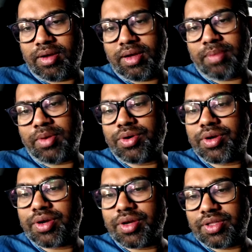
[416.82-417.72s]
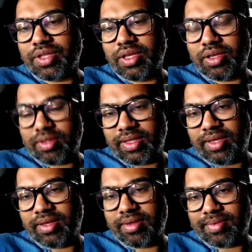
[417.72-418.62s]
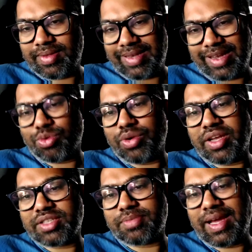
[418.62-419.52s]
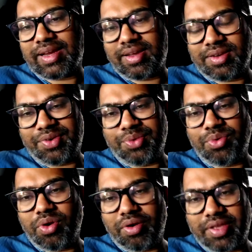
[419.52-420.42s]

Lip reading: about the like 2 days back a new law